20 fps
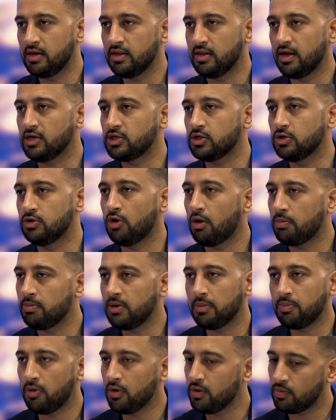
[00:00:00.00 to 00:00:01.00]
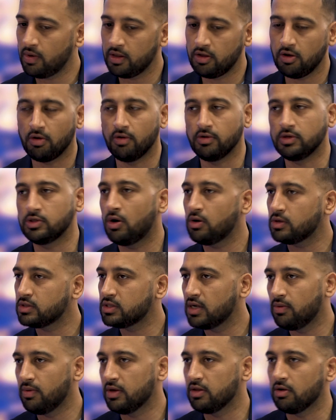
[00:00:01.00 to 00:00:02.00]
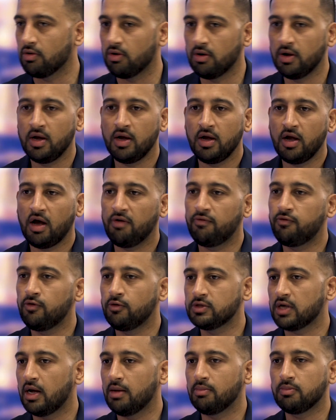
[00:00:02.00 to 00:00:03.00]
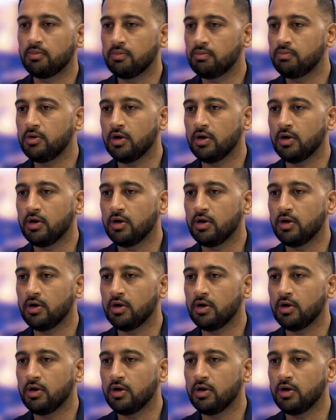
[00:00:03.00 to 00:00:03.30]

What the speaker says: There should not be a point, whether you're a doctor, whether you're a full-time,